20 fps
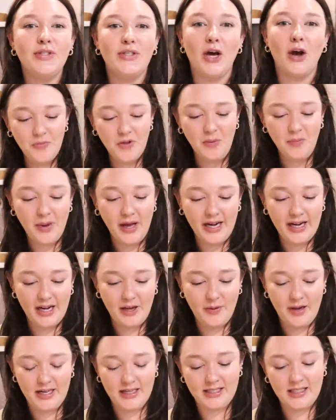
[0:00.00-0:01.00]
So, but
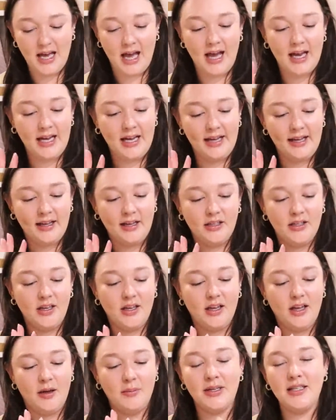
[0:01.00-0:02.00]
anyways, I
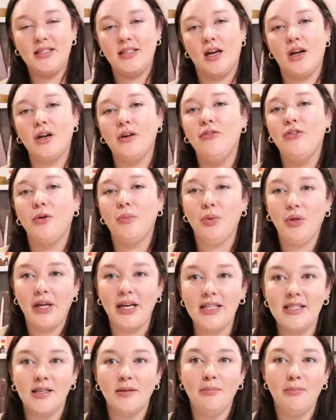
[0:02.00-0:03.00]
I'm a sucker for
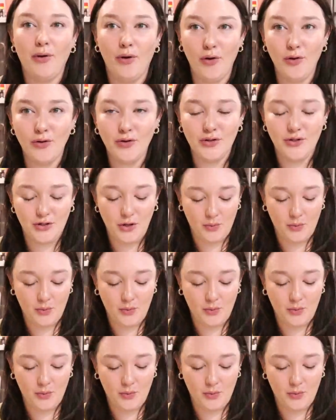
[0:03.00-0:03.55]
plates and bowls,